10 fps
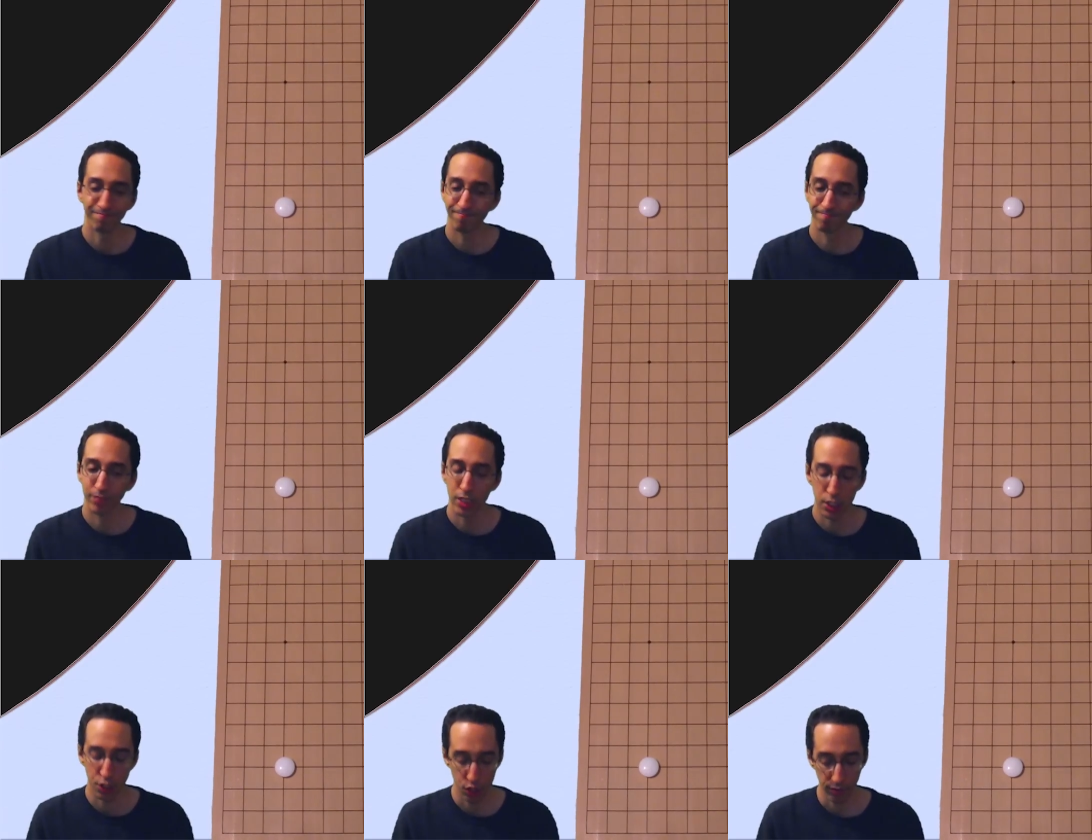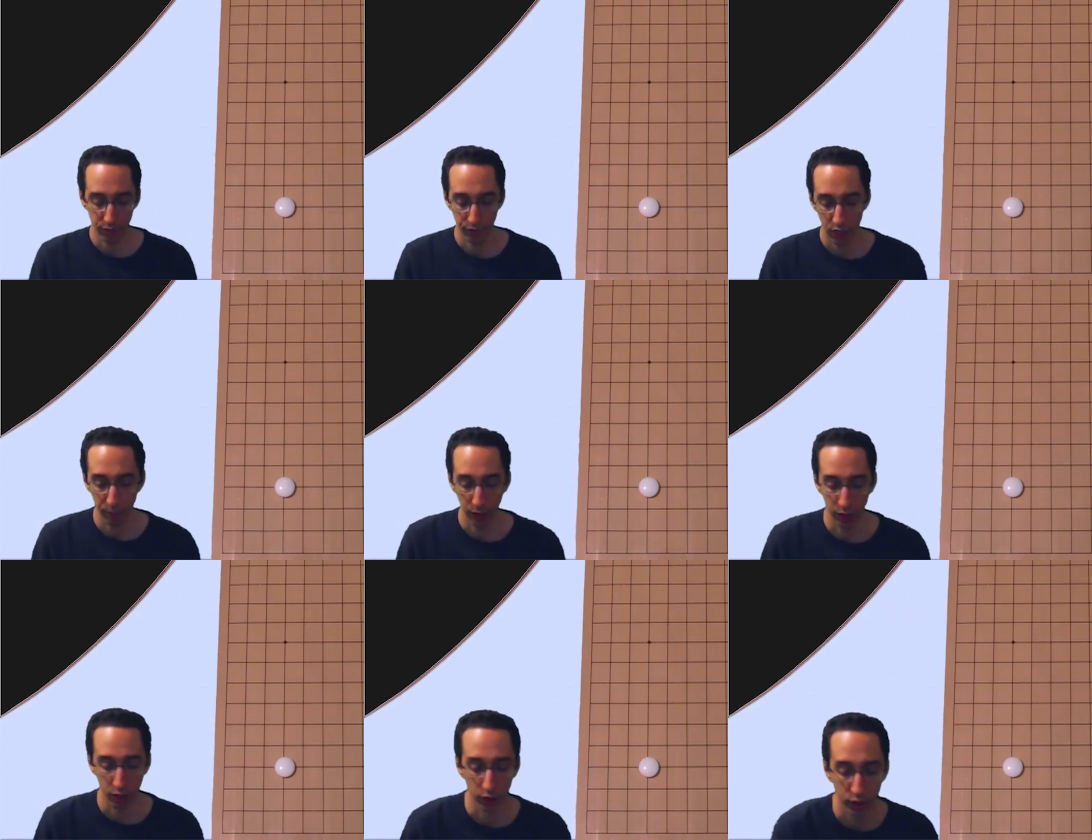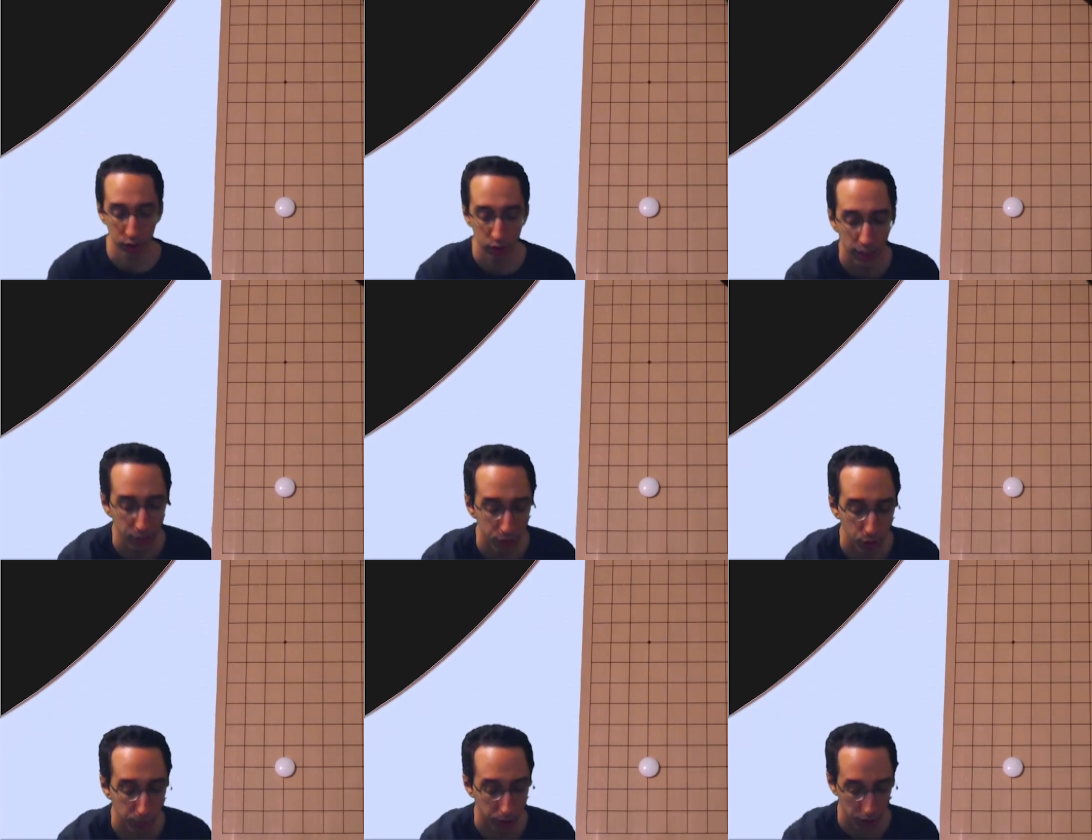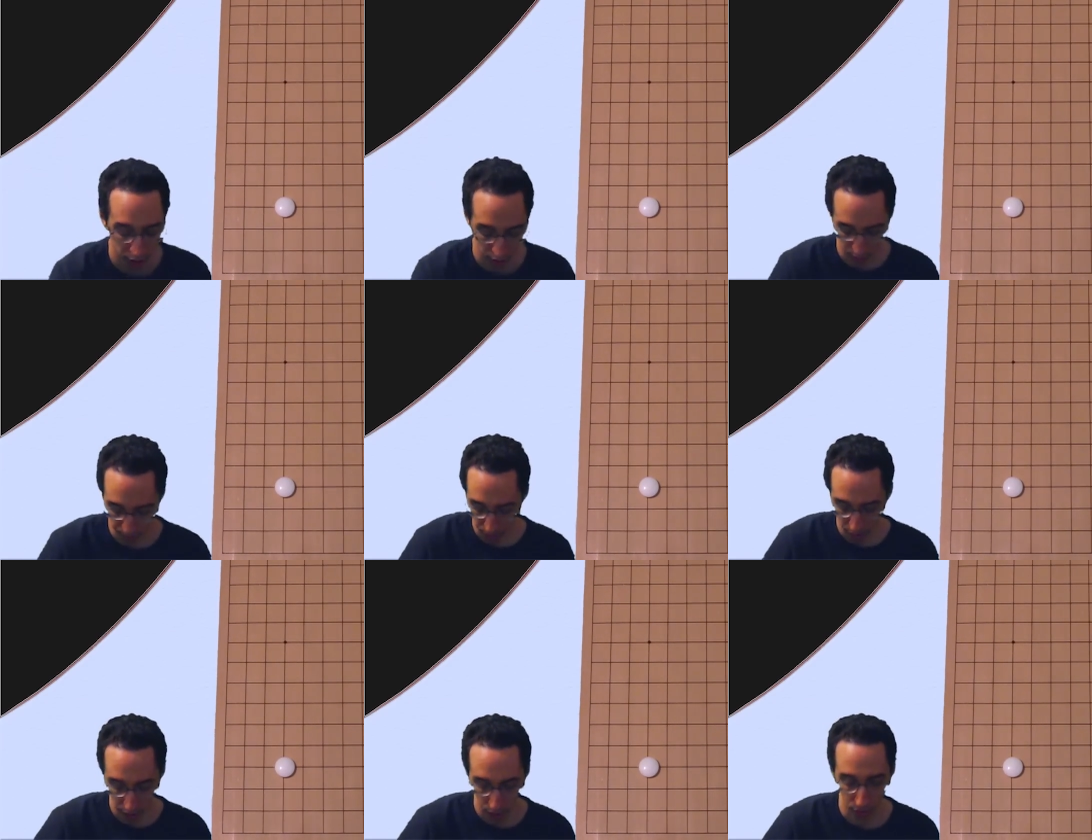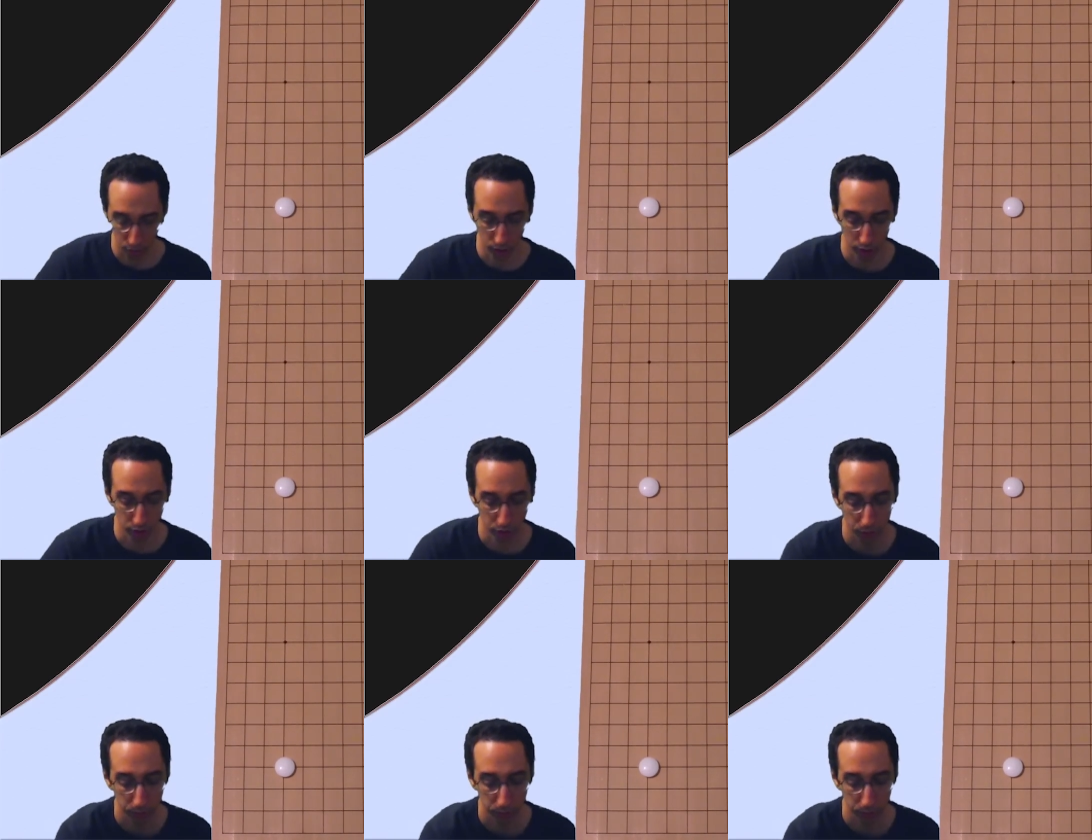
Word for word: not sure if that's very beginnerish. I guess you can play here. Playing here is okay too.